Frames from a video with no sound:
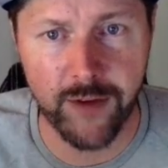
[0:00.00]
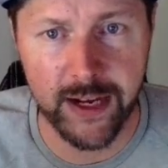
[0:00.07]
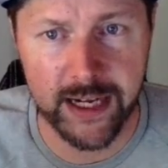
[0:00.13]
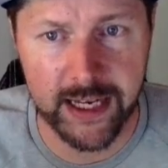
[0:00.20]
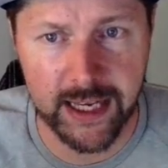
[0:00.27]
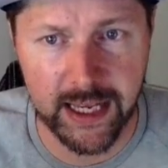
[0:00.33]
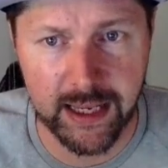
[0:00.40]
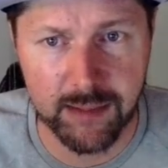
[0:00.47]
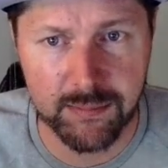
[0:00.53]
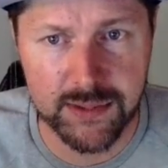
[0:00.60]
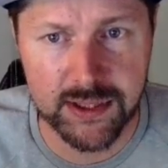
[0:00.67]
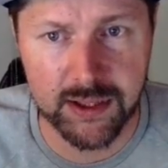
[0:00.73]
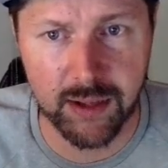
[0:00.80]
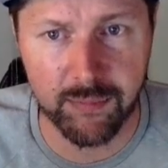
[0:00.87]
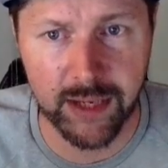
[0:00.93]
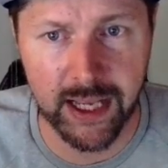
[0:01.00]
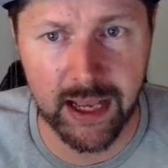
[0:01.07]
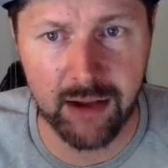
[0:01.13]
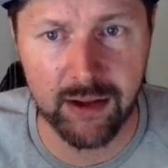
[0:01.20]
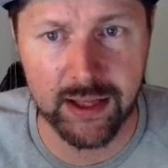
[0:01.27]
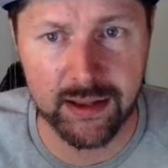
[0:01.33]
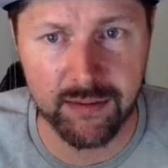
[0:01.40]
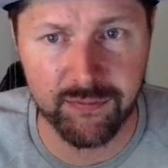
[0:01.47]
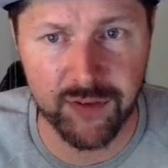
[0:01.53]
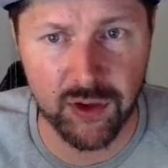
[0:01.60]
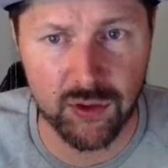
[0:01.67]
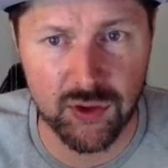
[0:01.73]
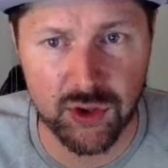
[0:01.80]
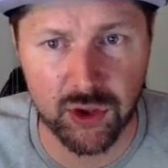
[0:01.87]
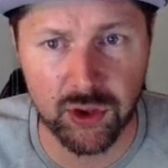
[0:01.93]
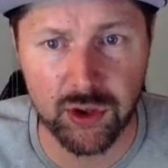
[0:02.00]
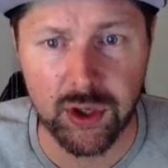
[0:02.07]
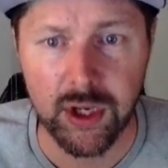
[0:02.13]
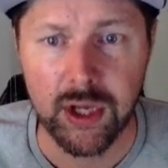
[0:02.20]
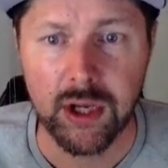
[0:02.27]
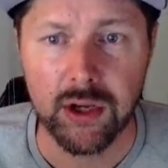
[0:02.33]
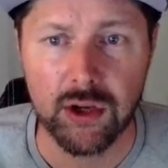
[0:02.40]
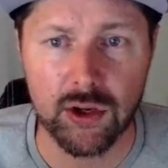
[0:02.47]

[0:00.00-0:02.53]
games coming out in the future could